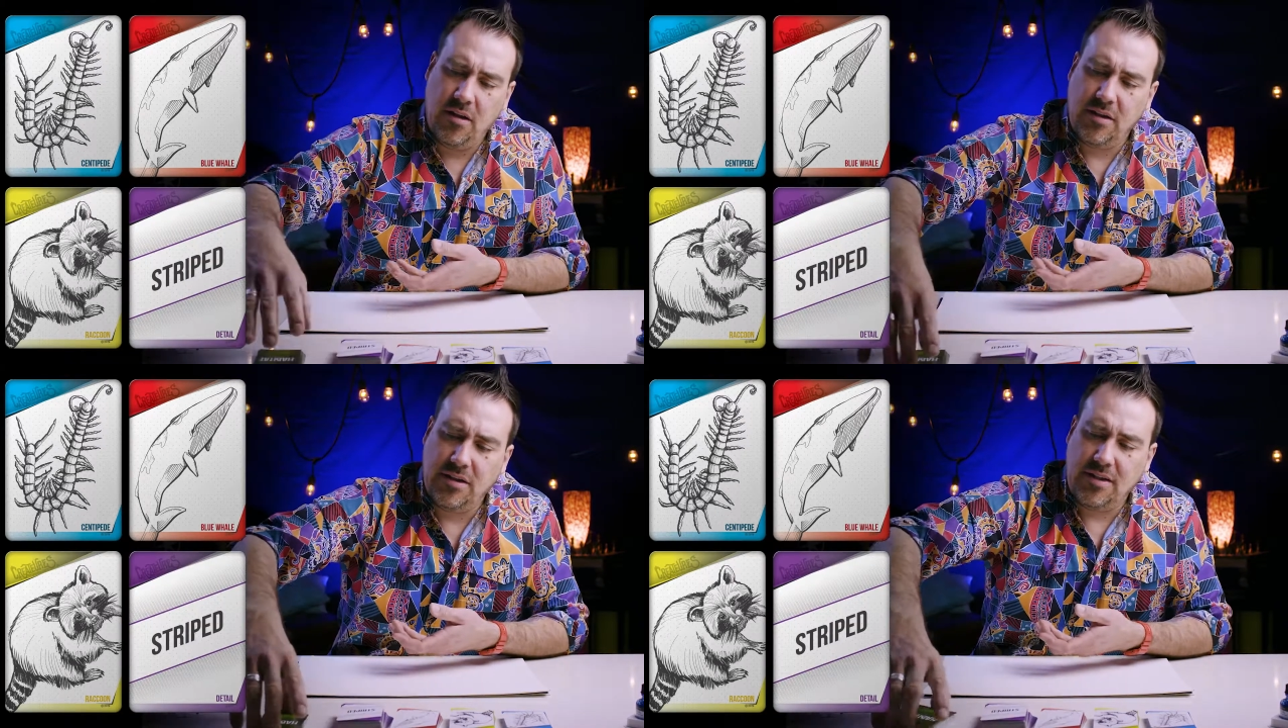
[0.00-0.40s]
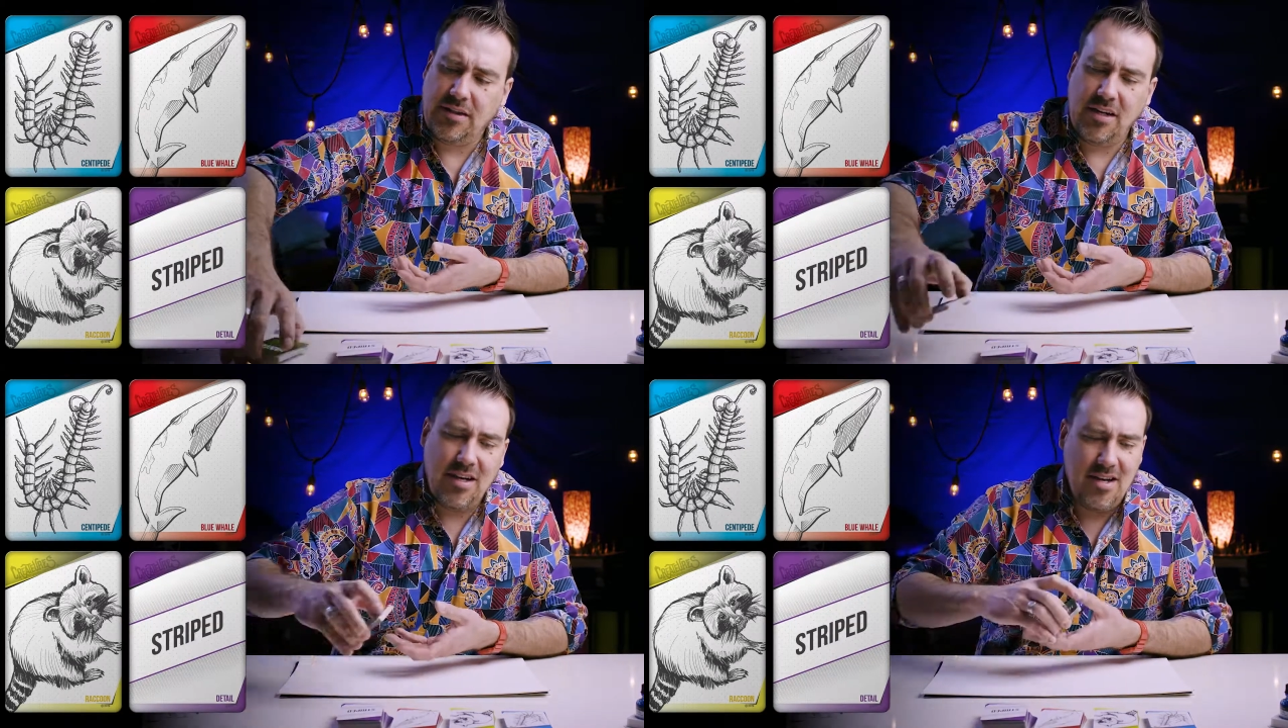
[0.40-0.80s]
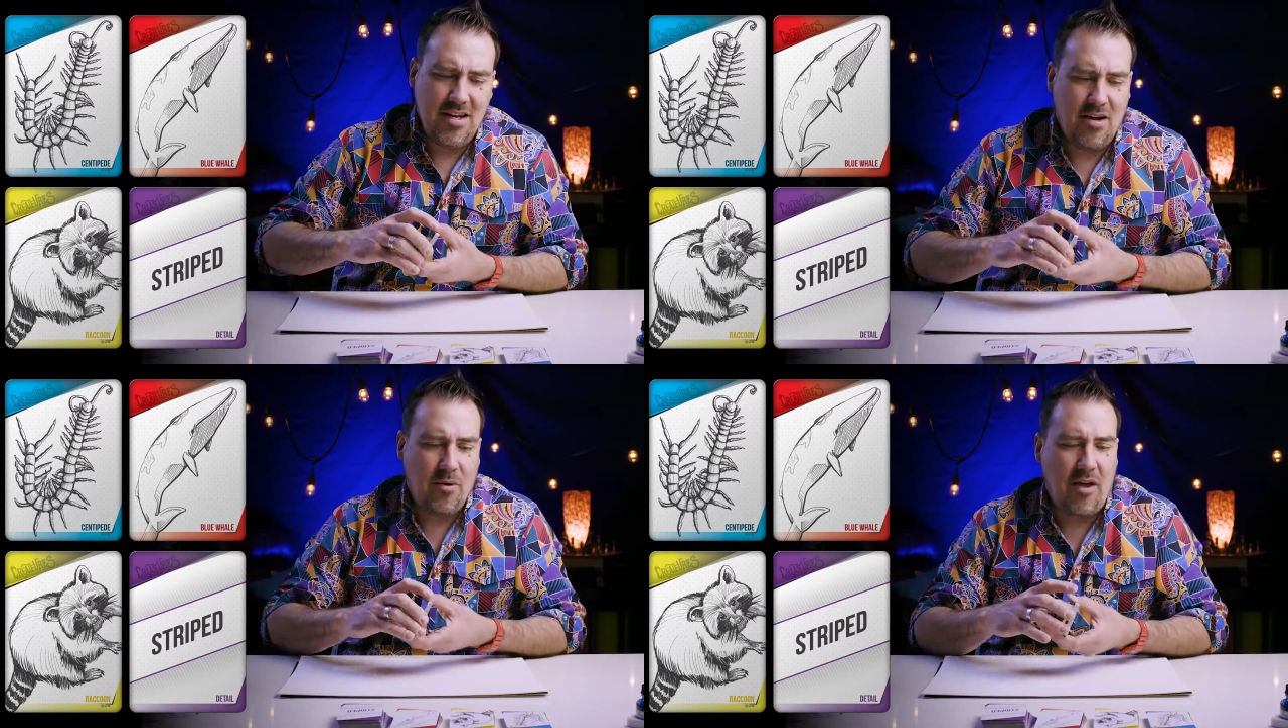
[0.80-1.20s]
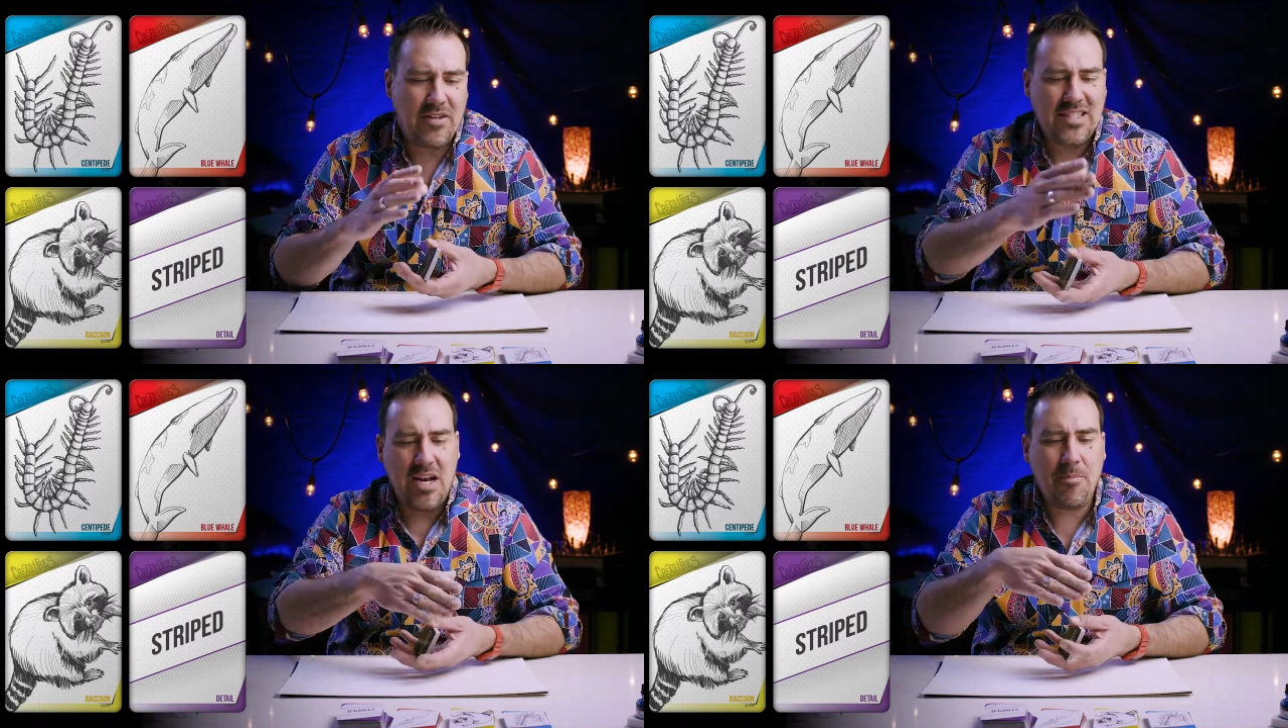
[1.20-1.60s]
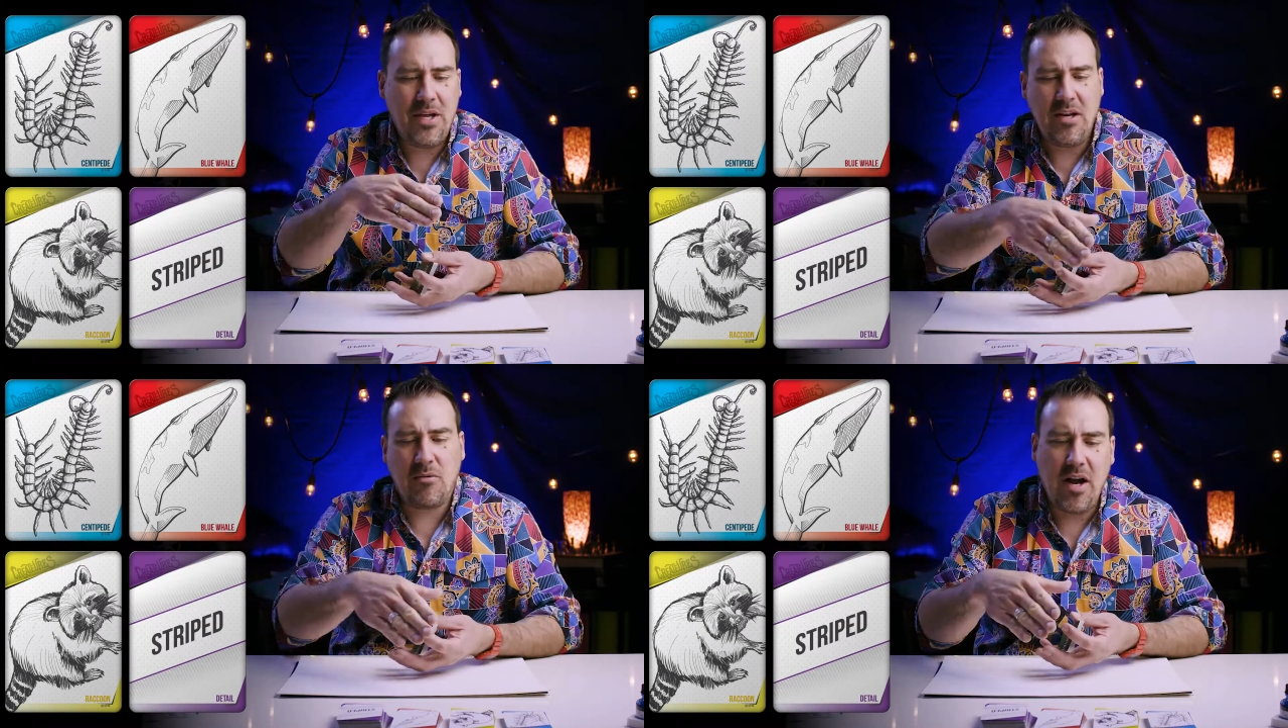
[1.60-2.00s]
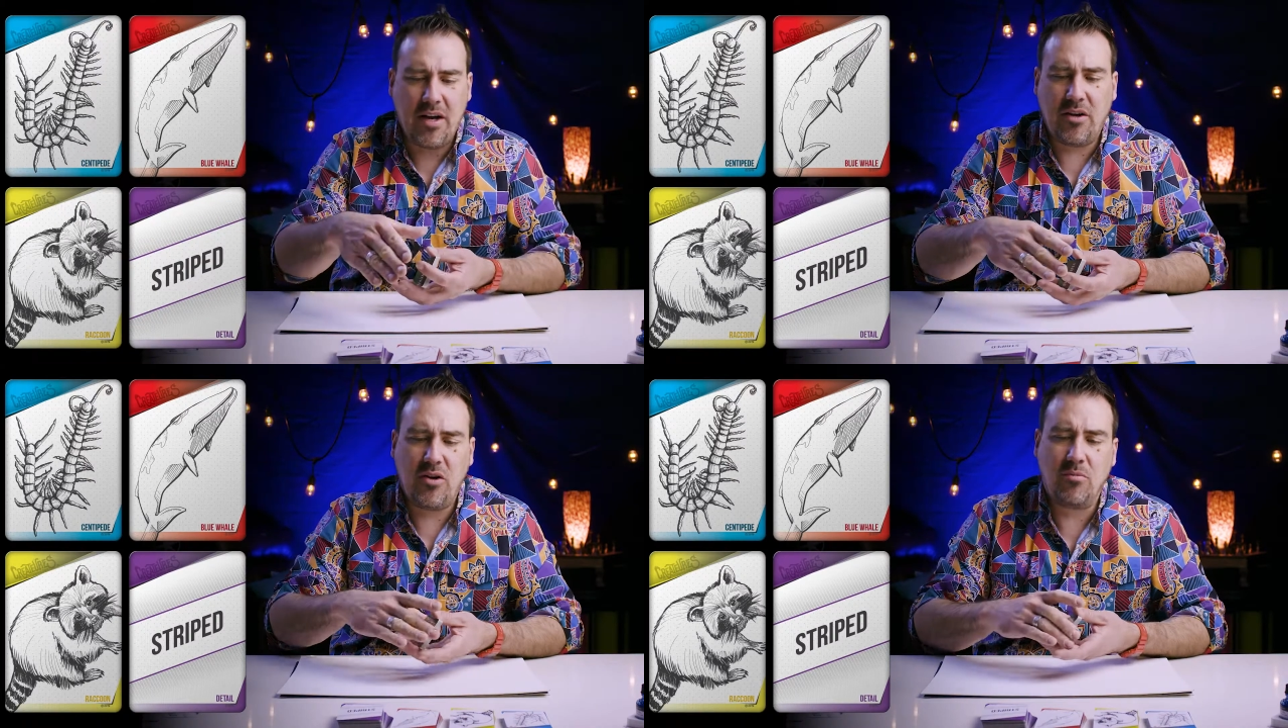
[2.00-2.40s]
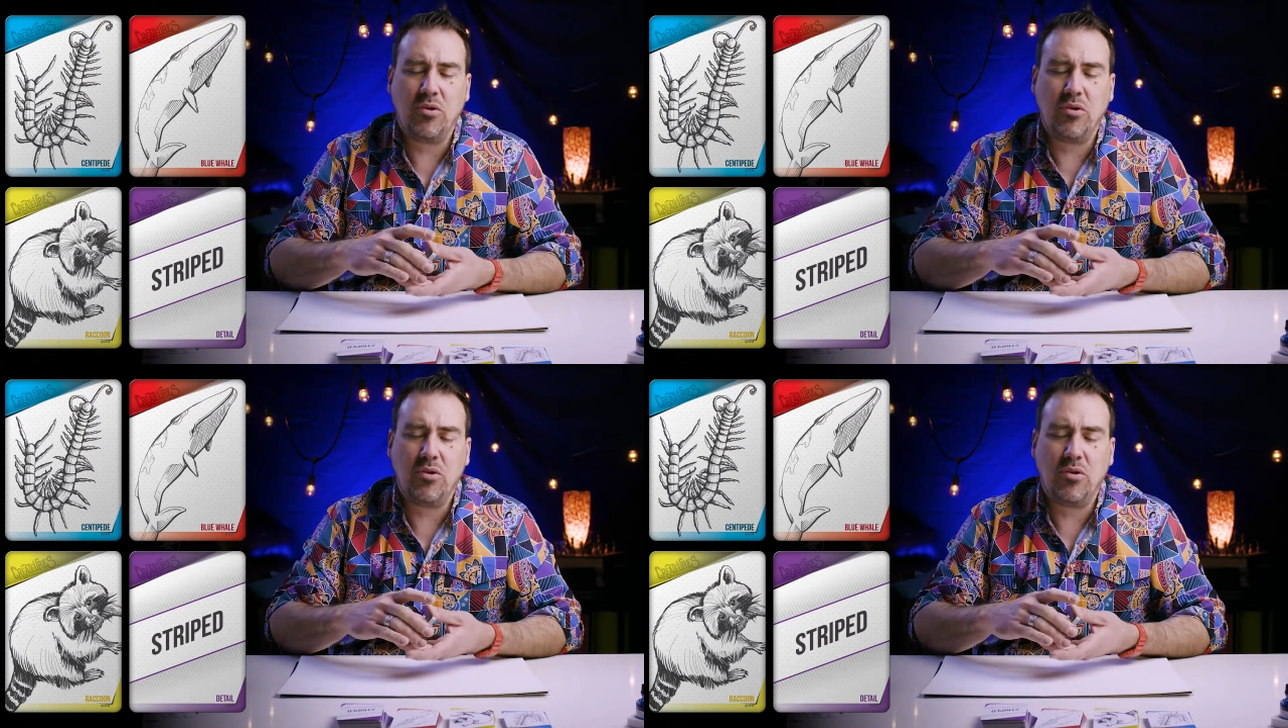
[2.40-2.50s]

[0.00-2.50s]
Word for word: let's see, we have centipede, raccoon,